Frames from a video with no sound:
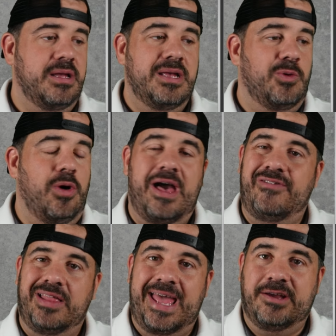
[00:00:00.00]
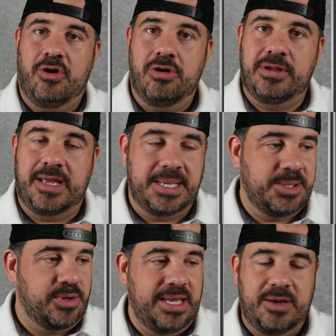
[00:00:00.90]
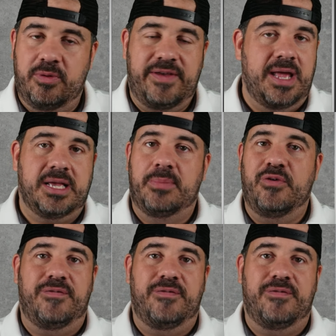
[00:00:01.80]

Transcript: We'll have a light card today. It's okay. We've had a couple